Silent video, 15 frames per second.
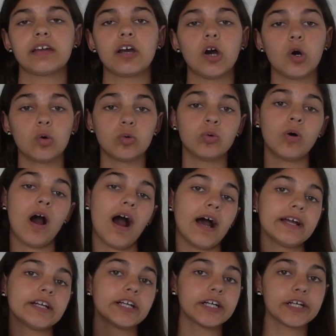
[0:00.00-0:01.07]
Can go
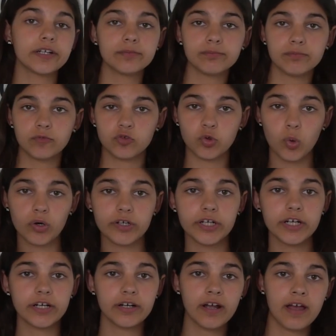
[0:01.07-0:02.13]
higher,
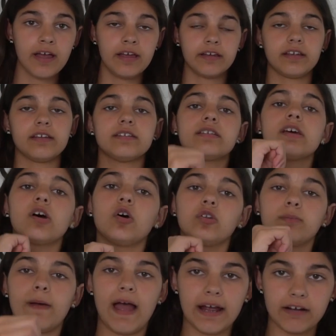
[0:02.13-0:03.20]
shorter, can
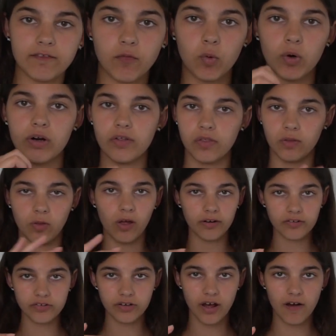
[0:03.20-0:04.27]
tilt back, forth, a lot
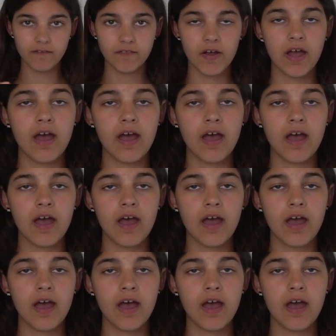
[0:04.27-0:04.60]
of stuff.